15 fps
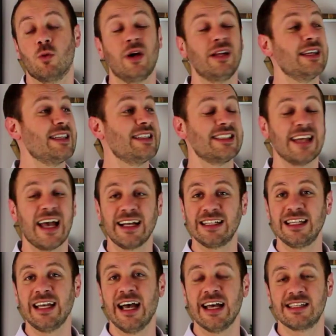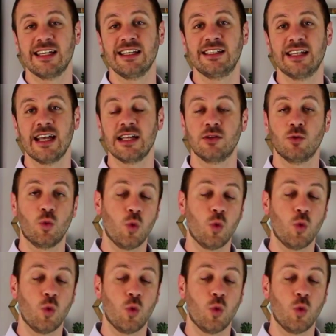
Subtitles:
Well, exactly as I said,